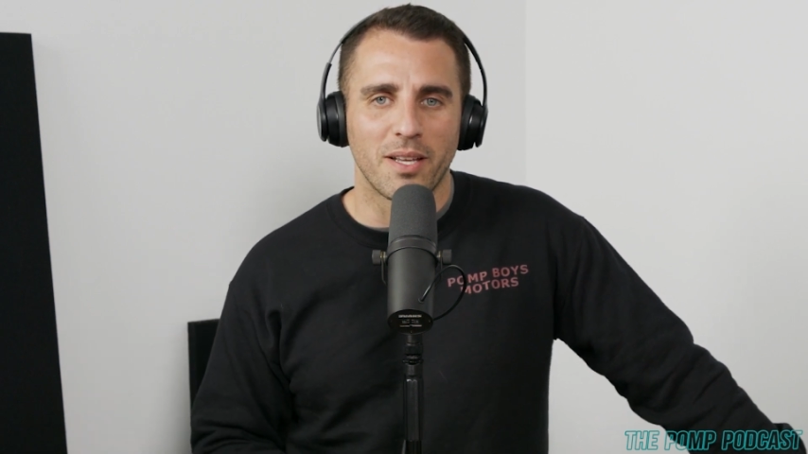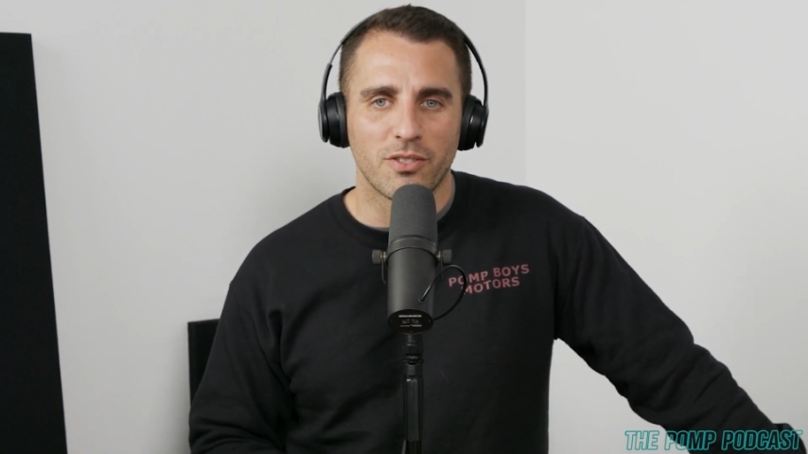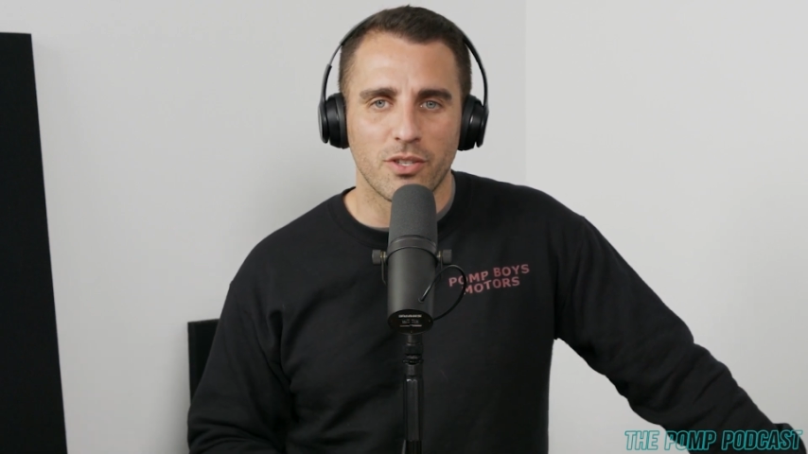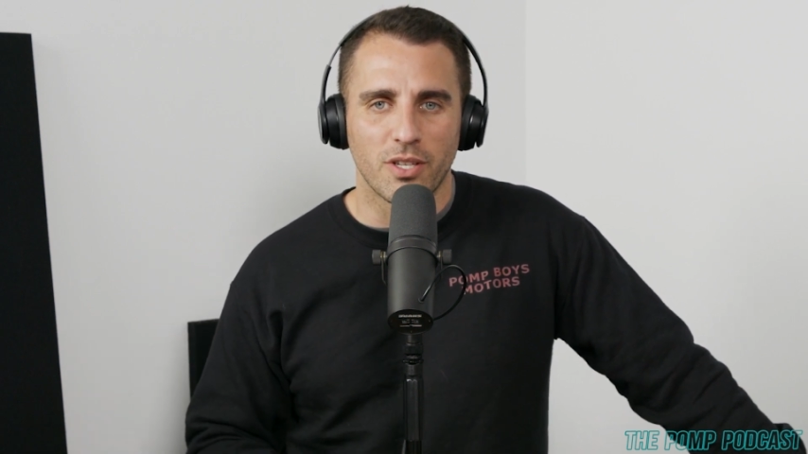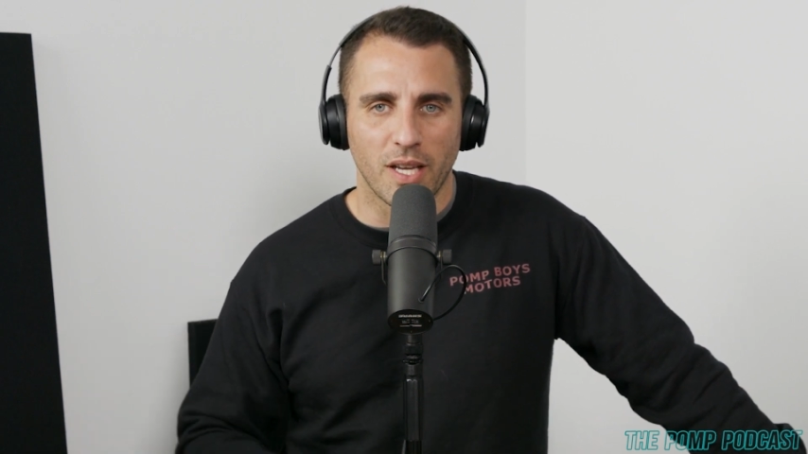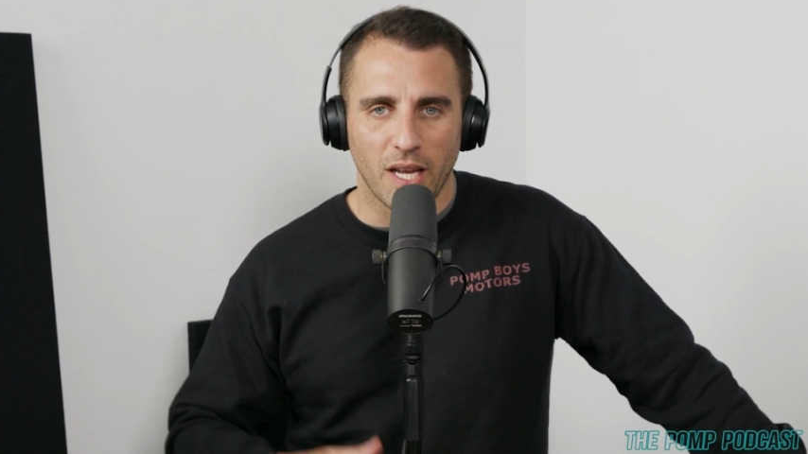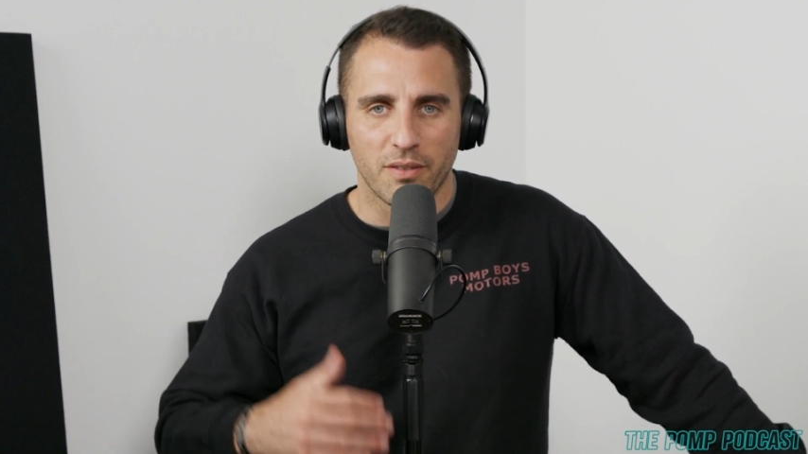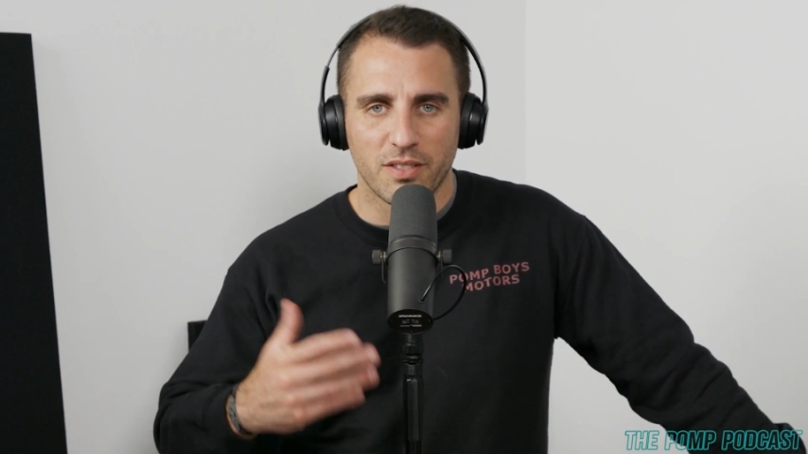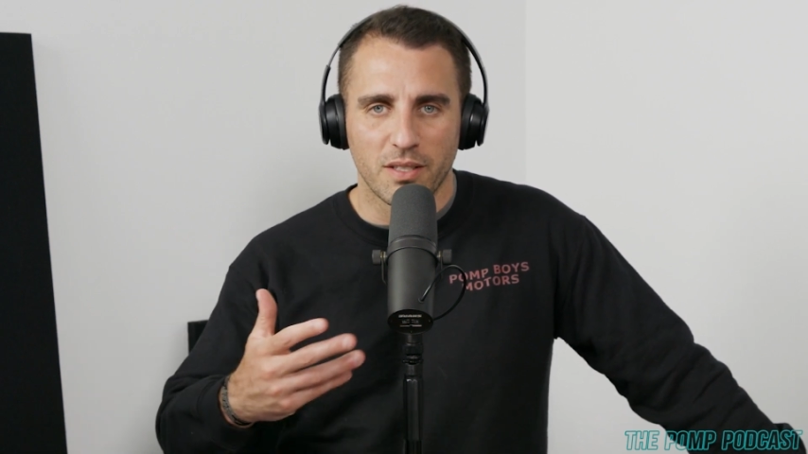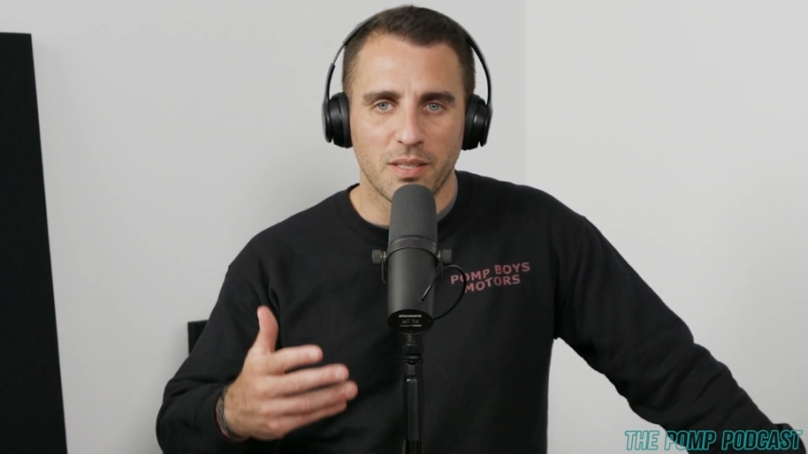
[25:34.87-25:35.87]
and so you can kind
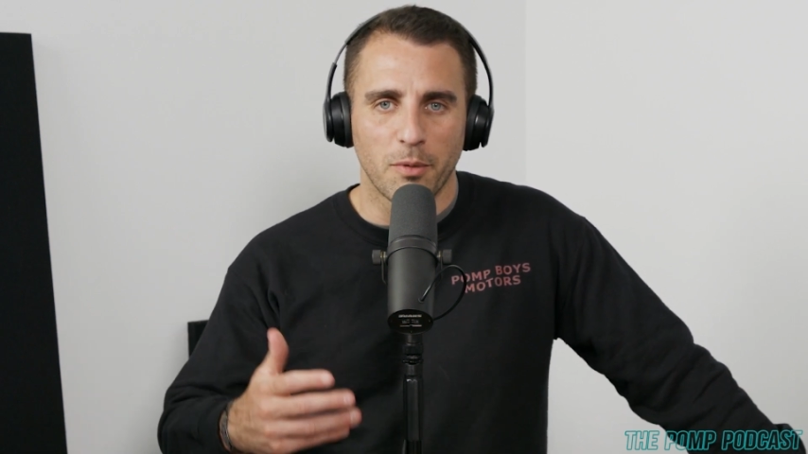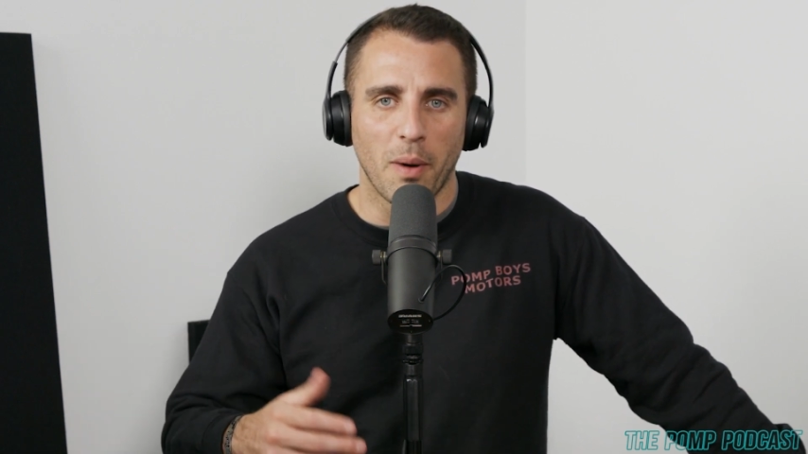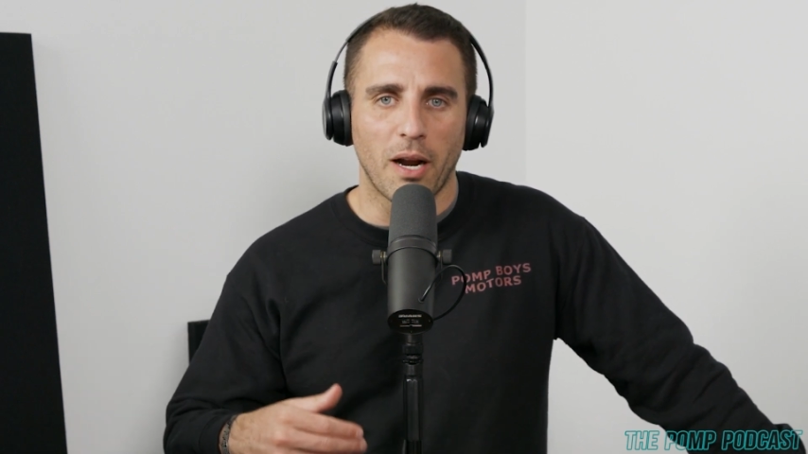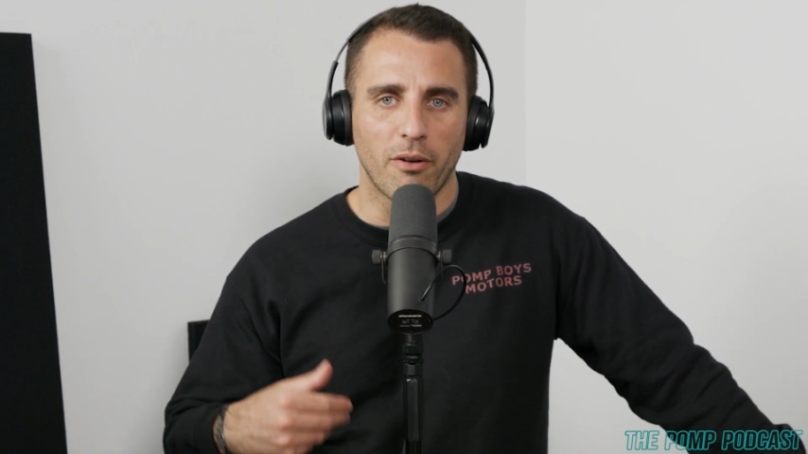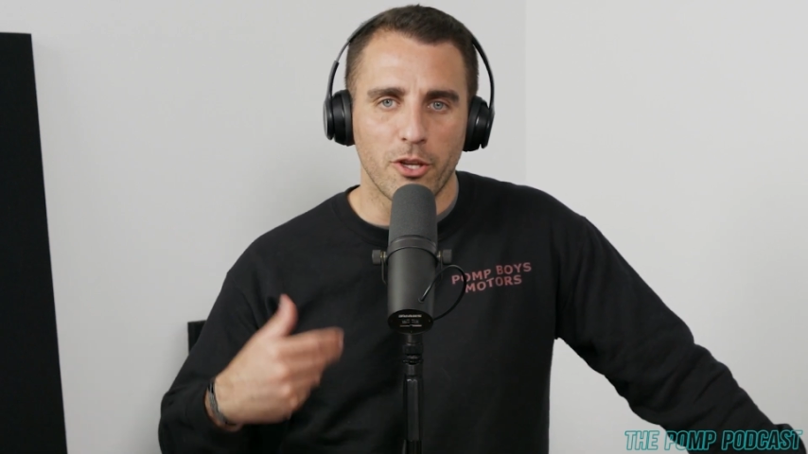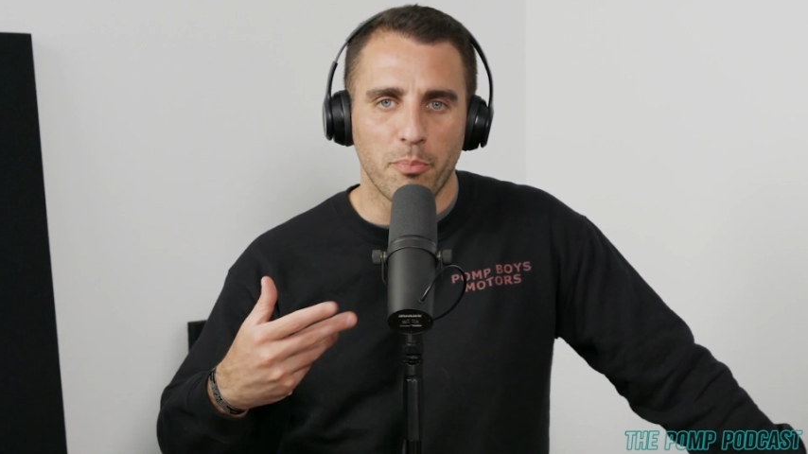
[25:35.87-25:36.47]
of similar model, right?